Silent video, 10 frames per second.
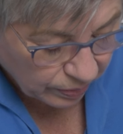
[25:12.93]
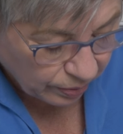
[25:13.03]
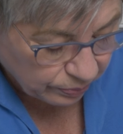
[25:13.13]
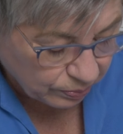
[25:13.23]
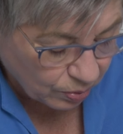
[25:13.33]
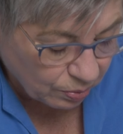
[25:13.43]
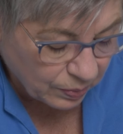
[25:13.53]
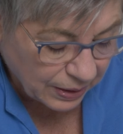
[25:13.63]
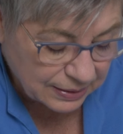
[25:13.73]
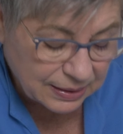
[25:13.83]
they're 4
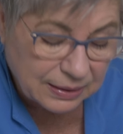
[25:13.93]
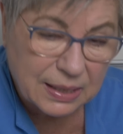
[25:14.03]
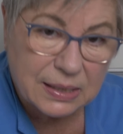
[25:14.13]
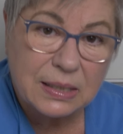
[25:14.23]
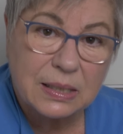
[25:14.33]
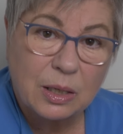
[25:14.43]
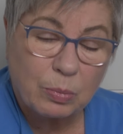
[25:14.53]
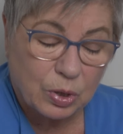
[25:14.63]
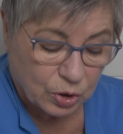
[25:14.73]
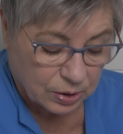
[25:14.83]
weeks unless it's an
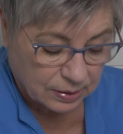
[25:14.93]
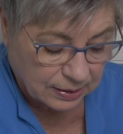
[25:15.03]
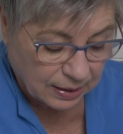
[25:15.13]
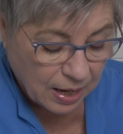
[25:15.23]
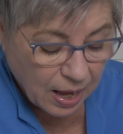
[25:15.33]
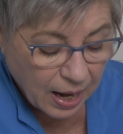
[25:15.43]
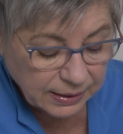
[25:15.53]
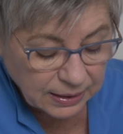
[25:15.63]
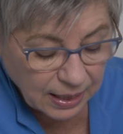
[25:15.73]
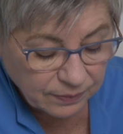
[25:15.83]
emergency.
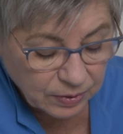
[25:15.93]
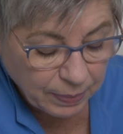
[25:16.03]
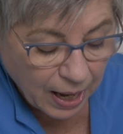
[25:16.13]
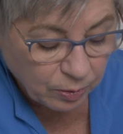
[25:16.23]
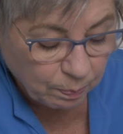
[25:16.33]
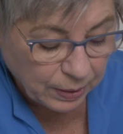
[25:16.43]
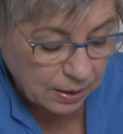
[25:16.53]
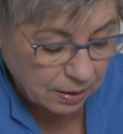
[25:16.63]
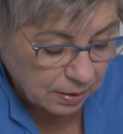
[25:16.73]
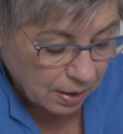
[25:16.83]
I did have to bath
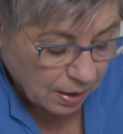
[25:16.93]
Pink